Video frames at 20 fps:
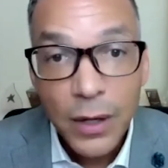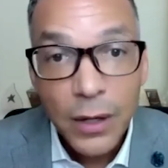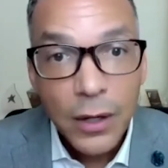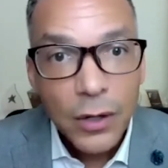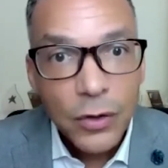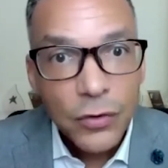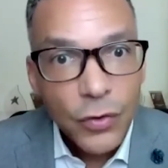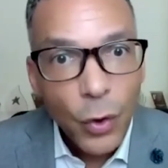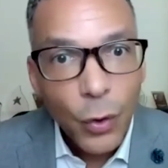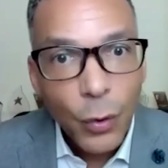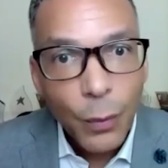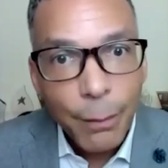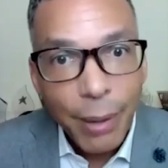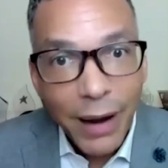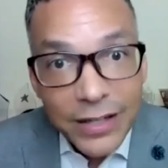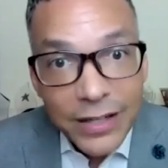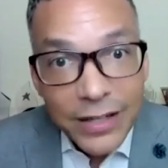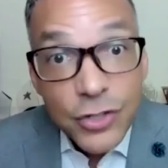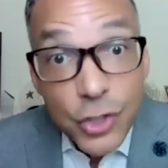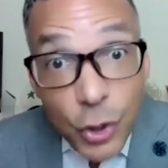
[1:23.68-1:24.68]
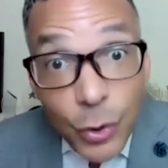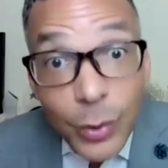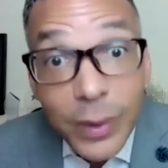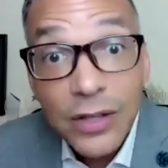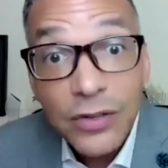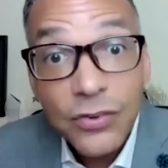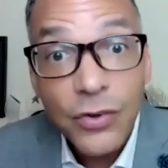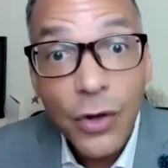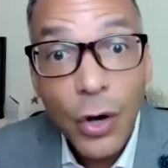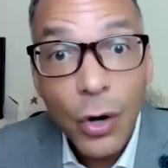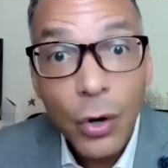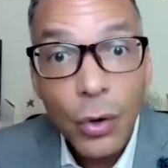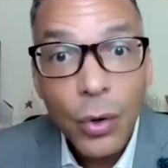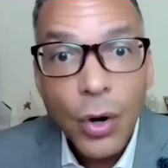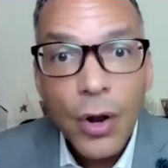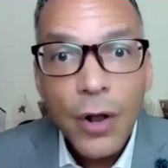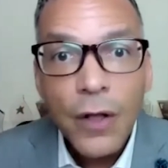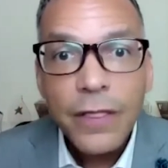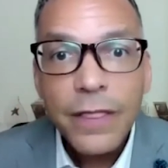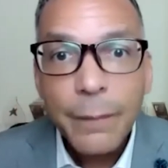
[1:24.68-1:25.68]
So by doing so,
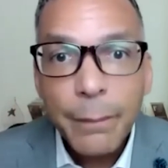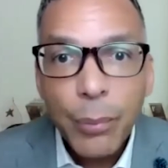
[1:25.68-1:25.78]
the